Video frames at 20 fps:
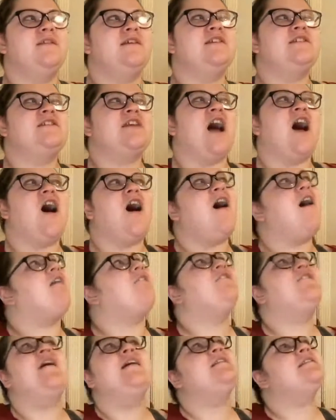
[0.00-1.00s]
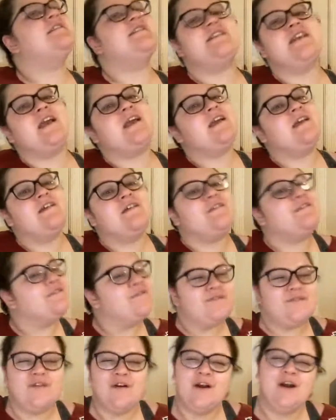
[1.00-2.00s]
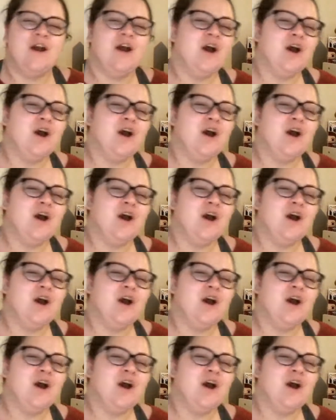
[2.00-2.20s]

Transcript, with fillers: this offensive,